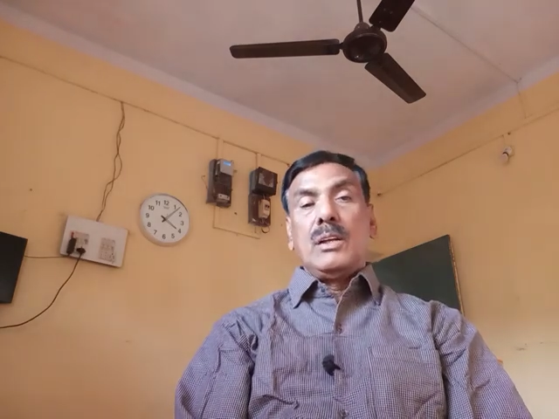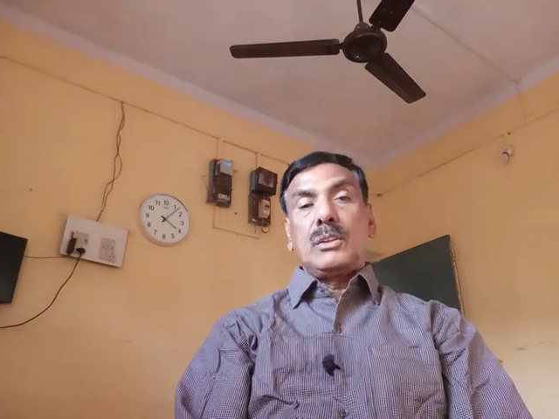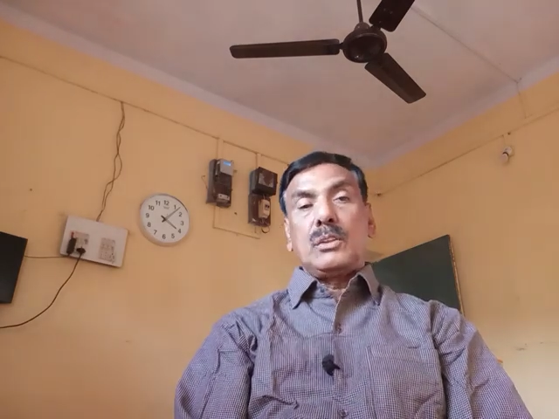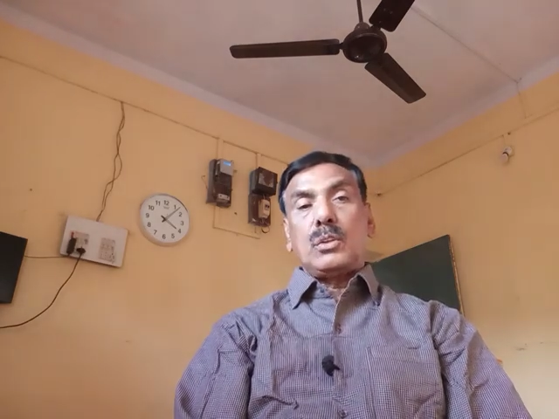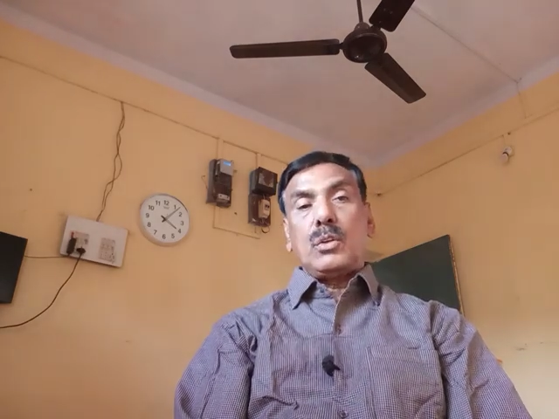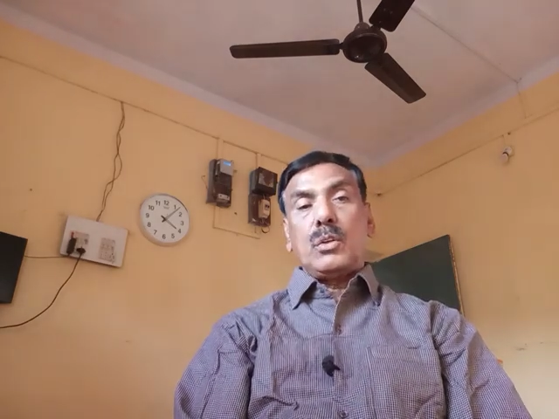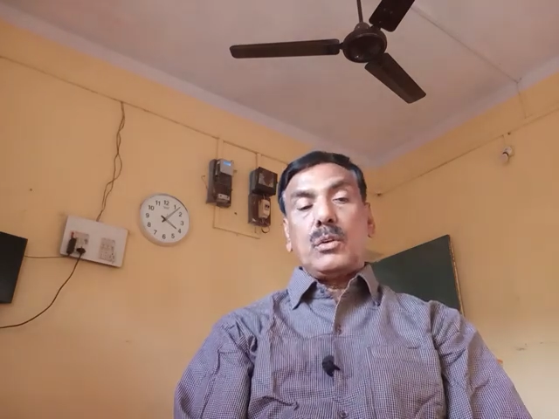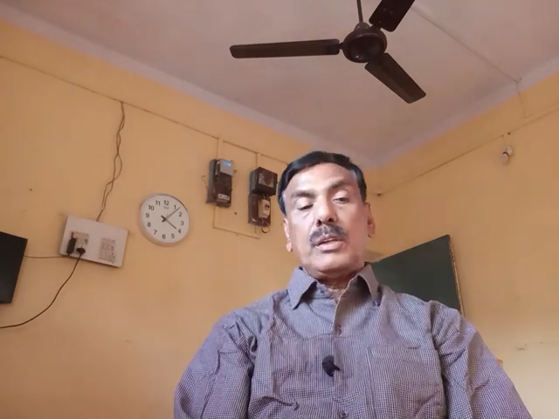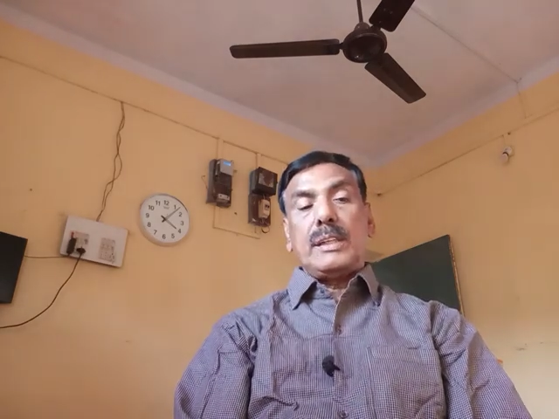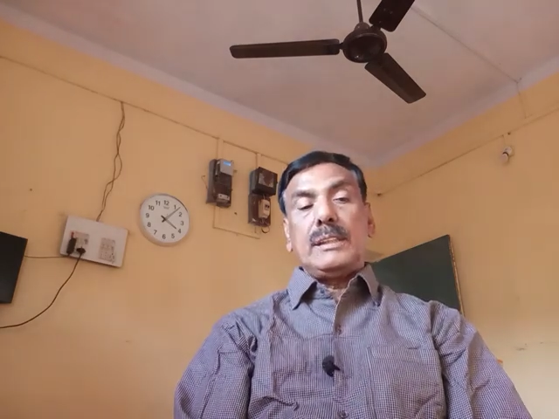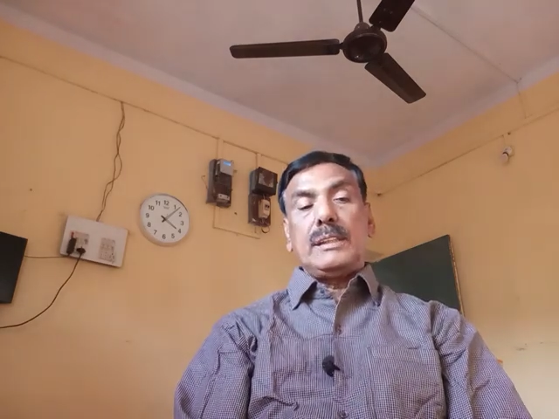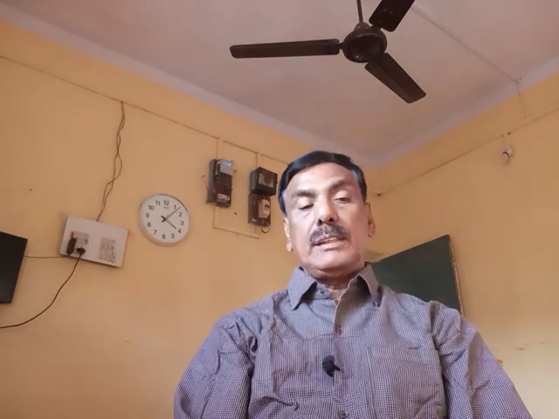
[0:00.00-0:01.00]
So,
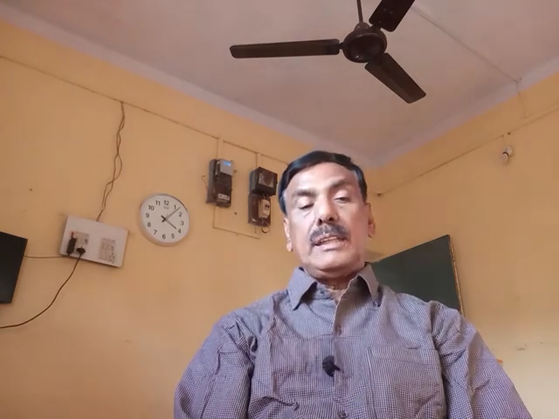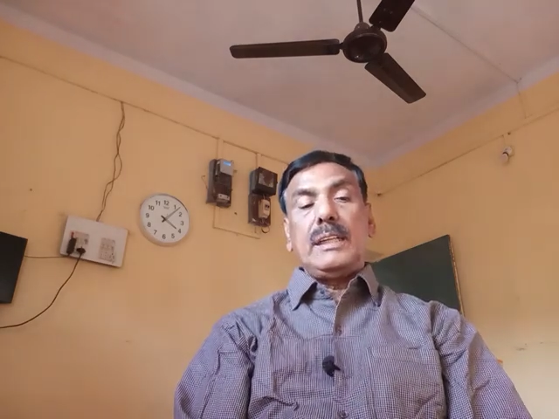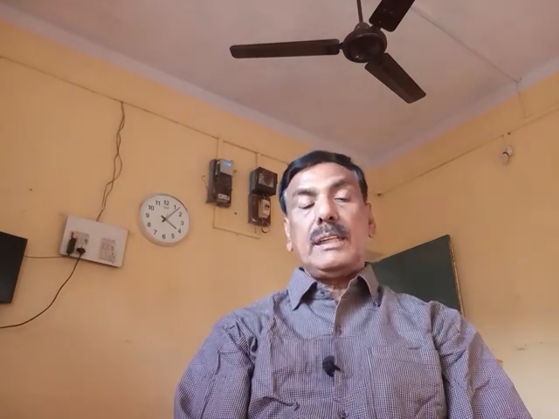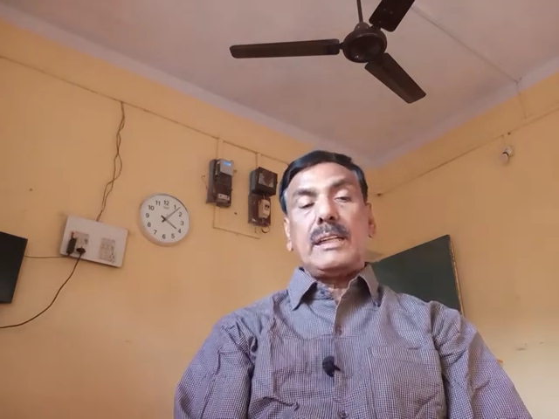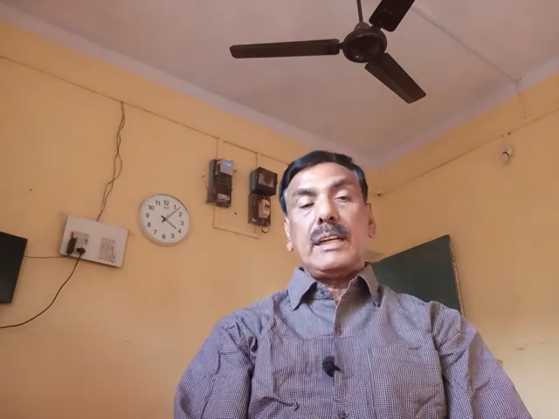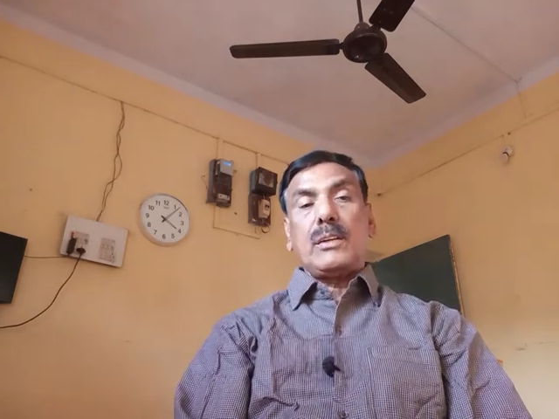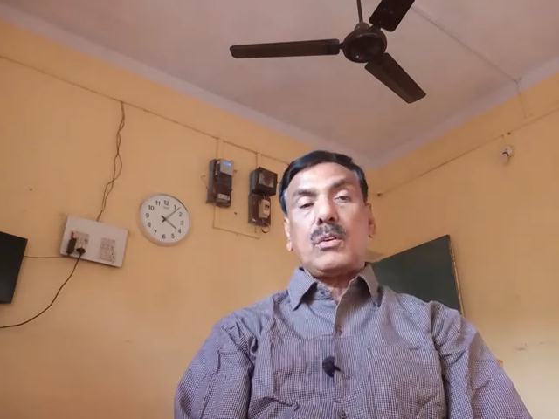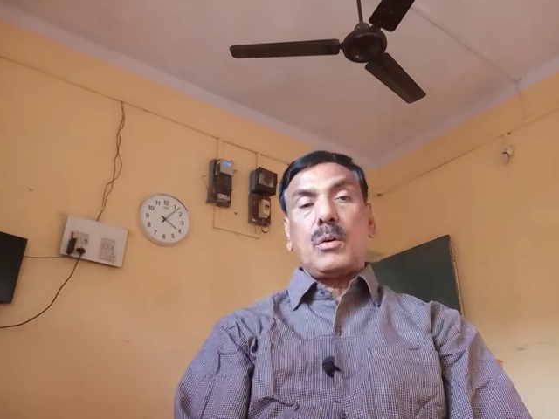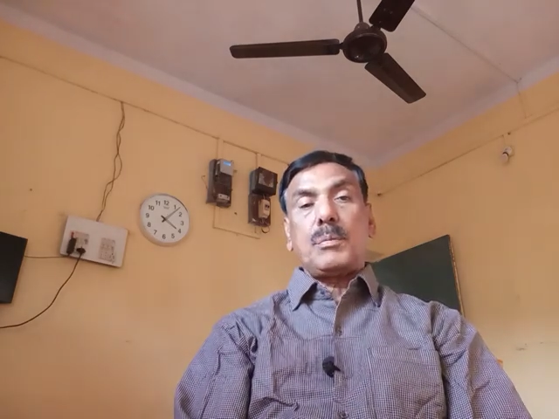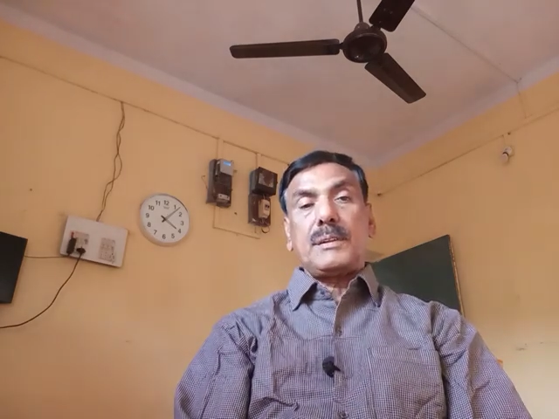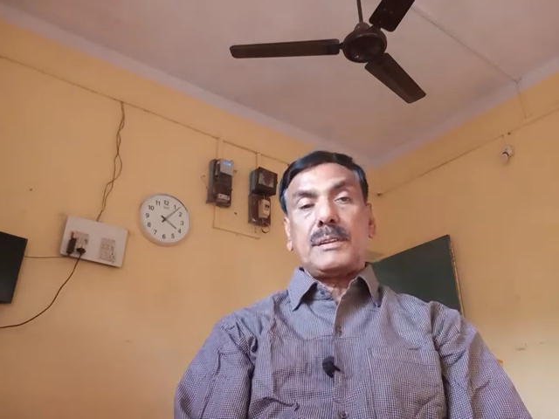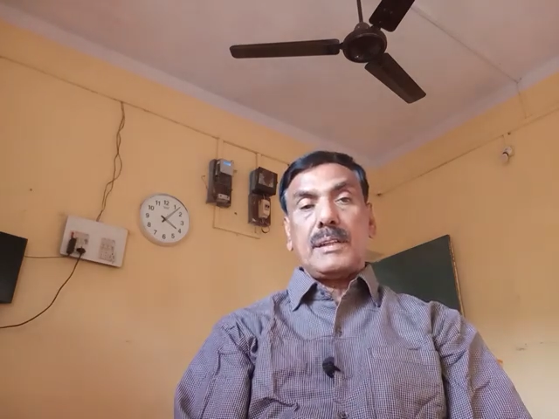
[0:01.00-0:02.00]
zinc and
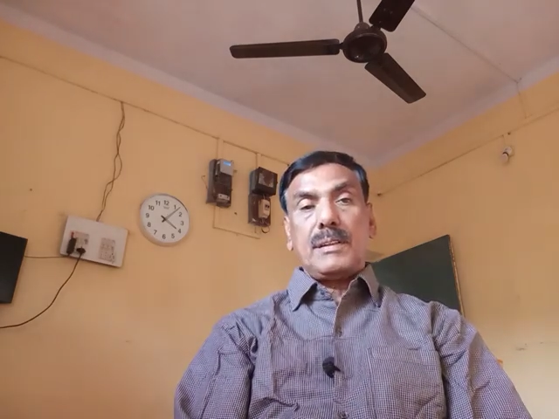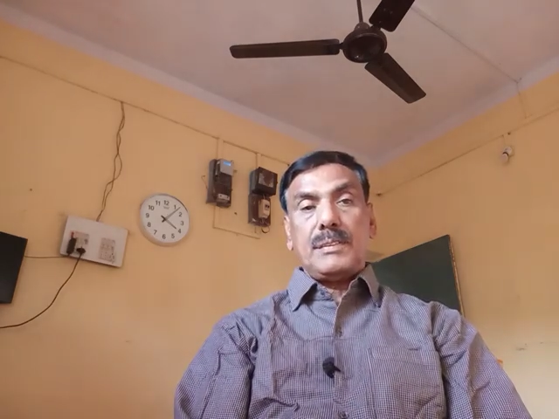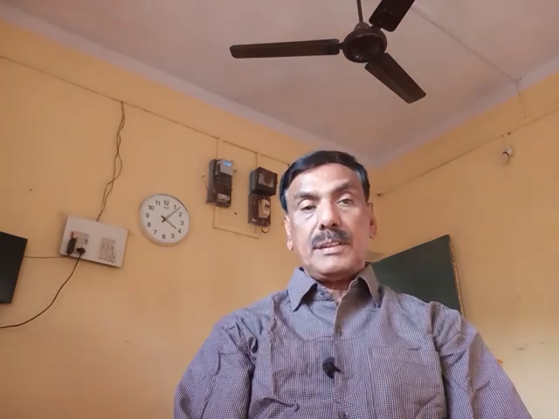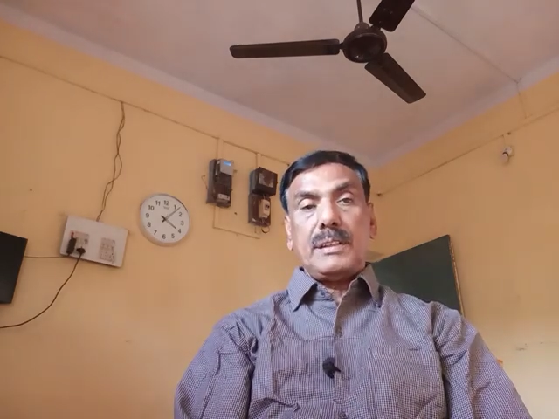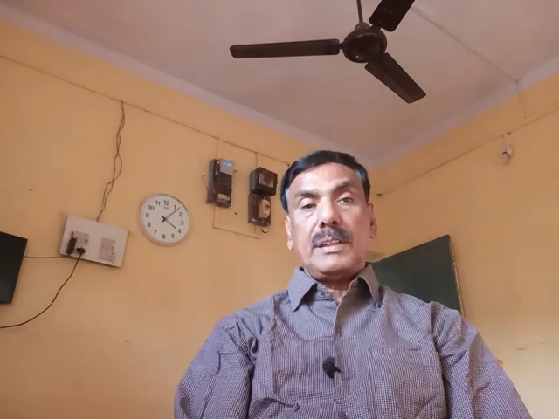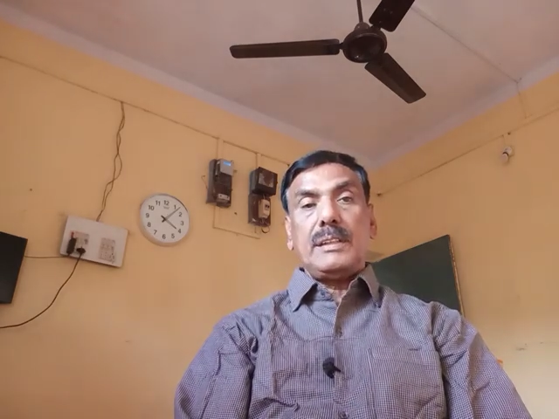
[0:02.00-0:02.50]
copper sulfate